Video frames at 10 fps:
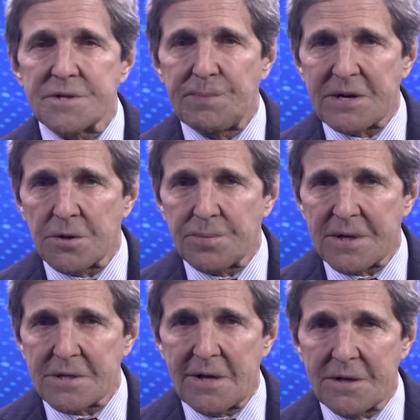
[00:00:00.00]
Special
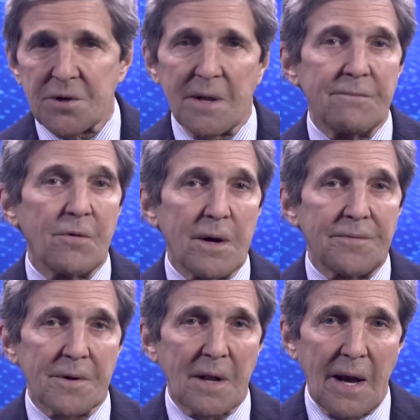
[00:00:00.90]
Presidential Envoy
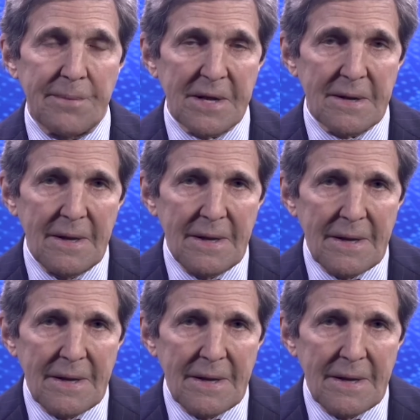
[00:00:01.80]
for Climate,